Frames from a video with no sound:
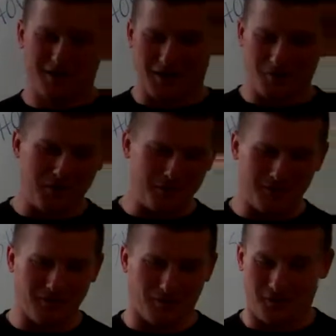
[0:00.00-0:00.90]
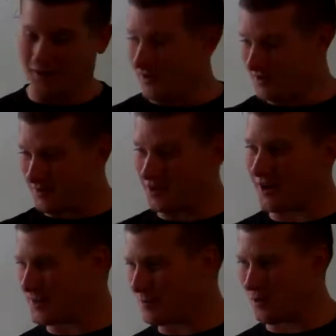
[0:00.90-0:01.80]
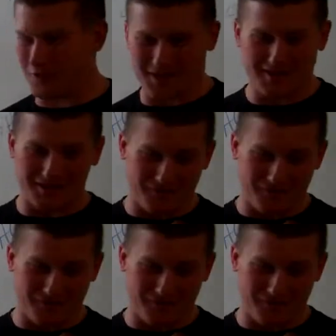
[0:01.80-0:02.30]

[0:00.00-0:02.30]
computer or on a plotting board and get the